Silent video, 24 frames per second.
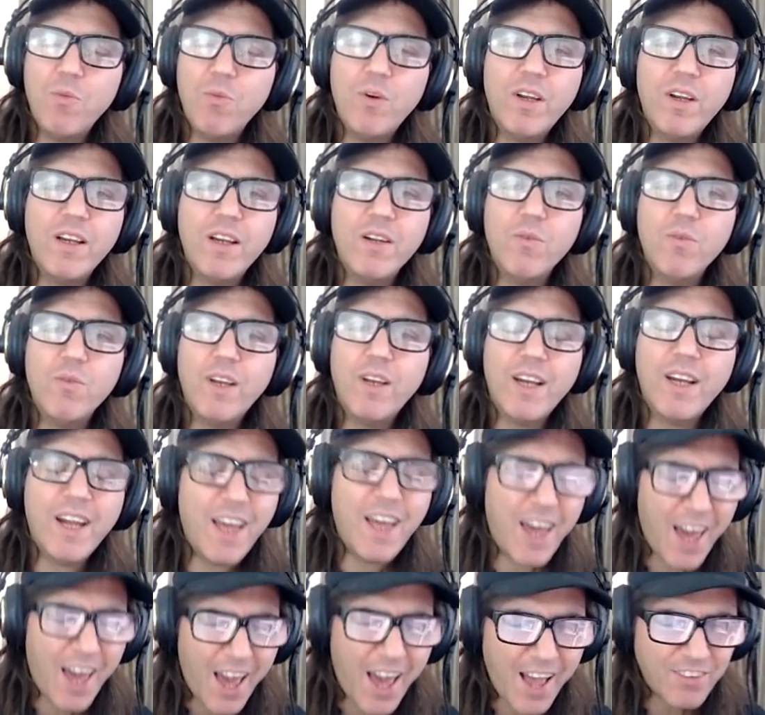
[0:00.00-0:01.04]
what a what an
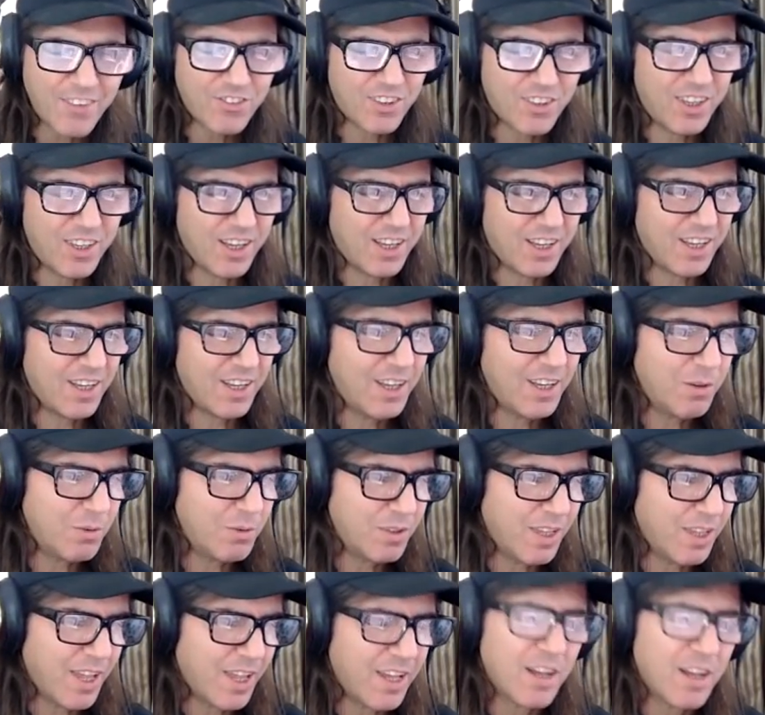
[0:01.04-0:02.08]
ass kicking he would
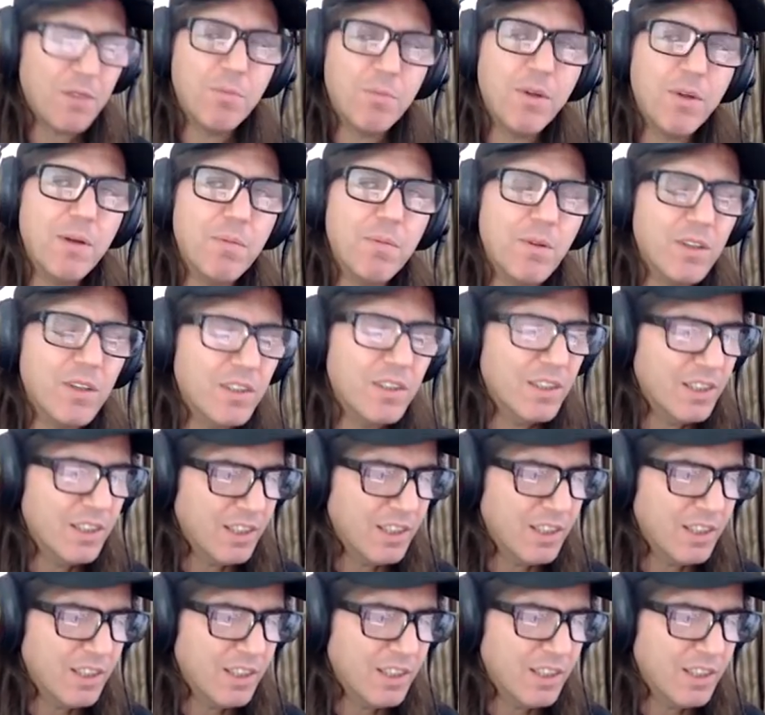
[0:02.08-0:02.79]
lay on people.